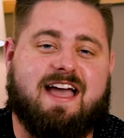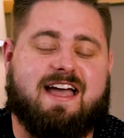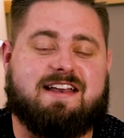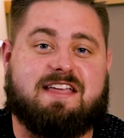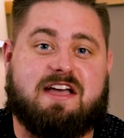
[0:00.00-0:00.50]

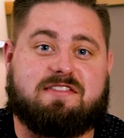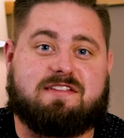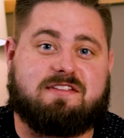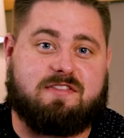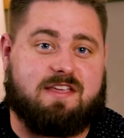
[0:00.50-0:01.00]
and get
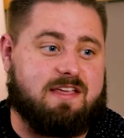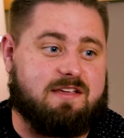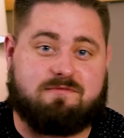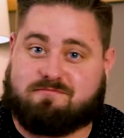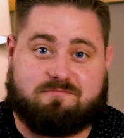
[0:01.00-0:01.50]

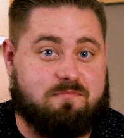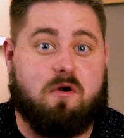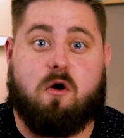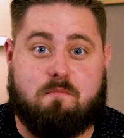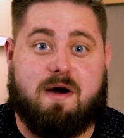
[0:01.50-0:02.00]
the
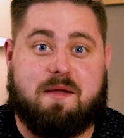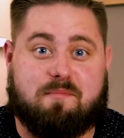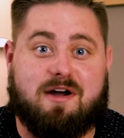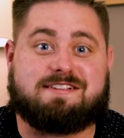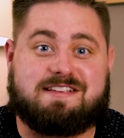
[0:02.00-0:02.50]
home buying
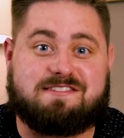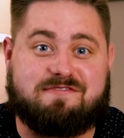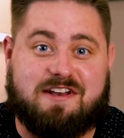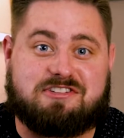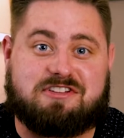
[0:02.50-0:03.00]
process
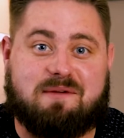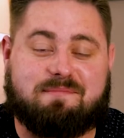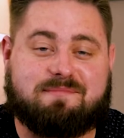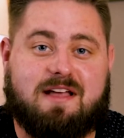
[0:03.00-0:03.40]
finished up.